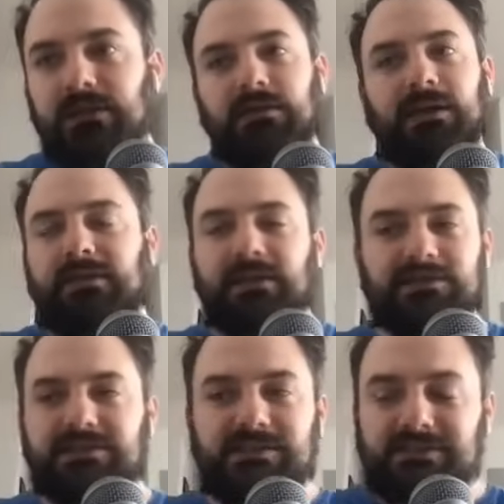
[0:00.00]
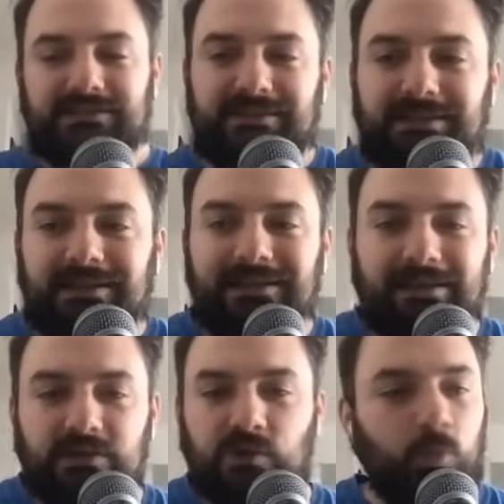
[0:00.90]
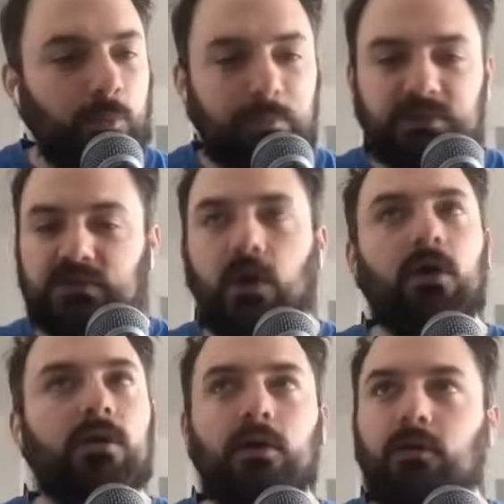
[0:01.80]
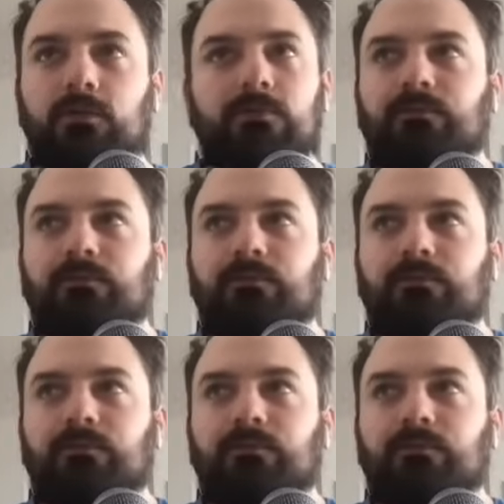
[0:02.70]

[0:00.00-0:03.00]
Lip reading: Like it's just there's a bizarro